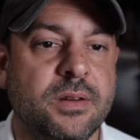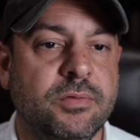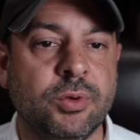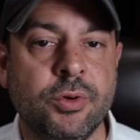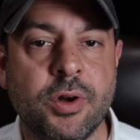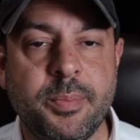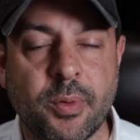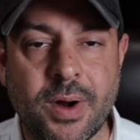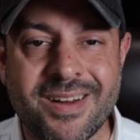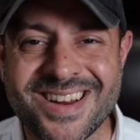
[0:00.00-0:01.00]
Grown up
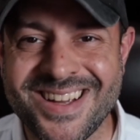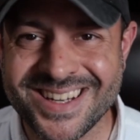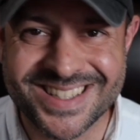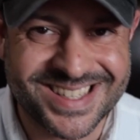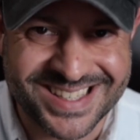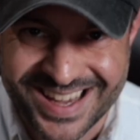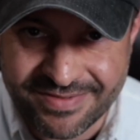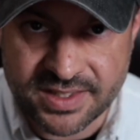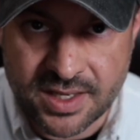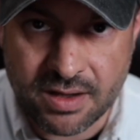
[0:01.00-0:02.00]
around gun
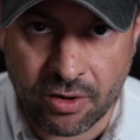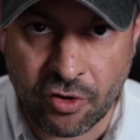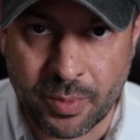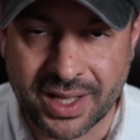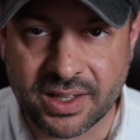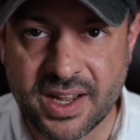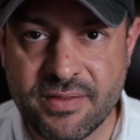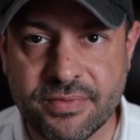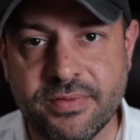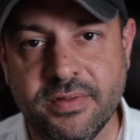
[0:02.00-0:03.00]
safety all my
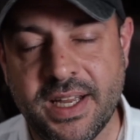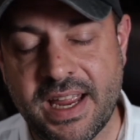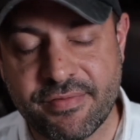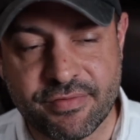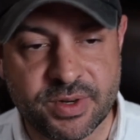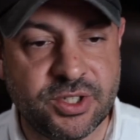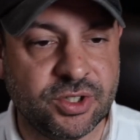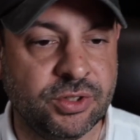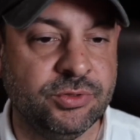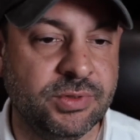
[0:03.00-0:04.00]
life. I have three
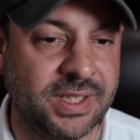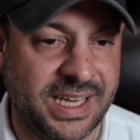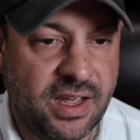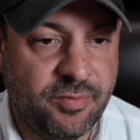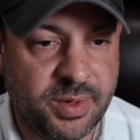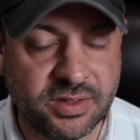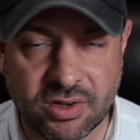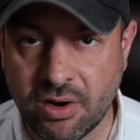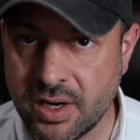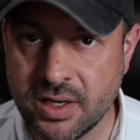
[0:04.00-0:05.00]
children. They have been
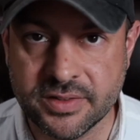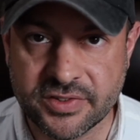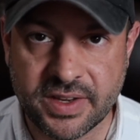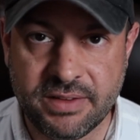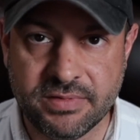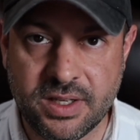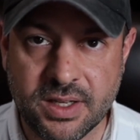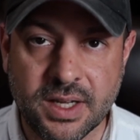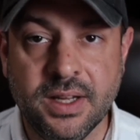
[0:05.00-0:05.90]
taught gun safety.